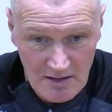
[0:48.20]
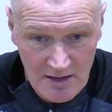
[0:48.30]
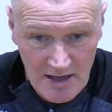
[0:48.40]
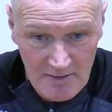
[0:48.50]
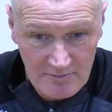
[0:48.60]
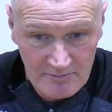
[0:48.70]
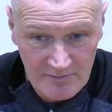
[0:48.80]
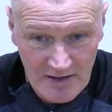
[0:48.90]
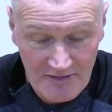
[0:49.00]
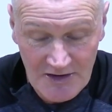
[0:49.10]

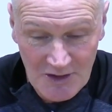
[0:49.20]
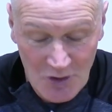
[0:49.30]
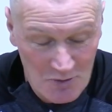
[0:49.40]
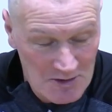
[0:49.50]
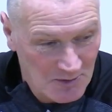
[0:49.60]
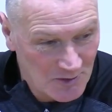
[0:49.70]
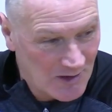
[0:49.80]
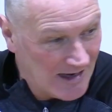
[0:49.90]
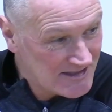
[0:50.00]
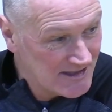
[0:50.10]
I've heard a lot of
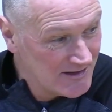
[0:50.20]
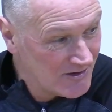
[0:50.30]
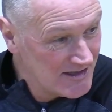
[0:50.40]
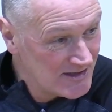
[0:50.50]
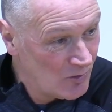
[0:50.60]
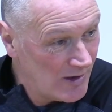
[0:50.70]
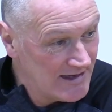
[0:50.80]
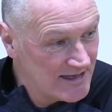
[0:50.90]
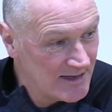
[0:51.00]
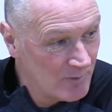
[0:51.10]
people asking the reason
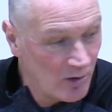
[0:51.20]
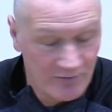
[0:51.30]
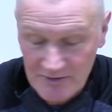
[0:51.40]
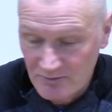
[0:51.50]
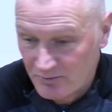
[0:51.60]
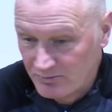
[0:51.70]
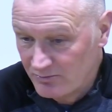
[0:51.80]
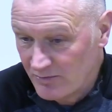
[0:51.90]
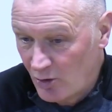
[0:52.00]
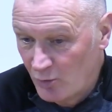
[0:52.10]
why he came off, and
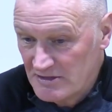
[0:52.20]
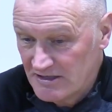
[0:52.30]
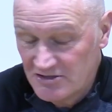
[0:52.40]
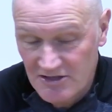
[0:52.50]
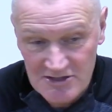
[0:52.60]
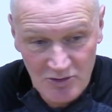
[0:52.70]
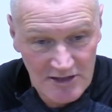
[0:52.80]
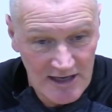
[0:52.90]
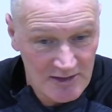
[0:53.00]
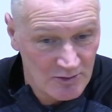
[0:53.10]
I hope his injury's
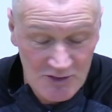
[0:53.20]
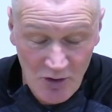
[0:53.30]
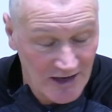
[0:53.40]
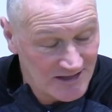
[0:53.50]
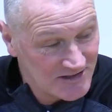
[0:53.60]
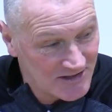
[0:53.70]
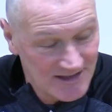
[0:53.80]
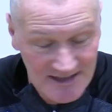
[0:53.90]
okay. He was not injured.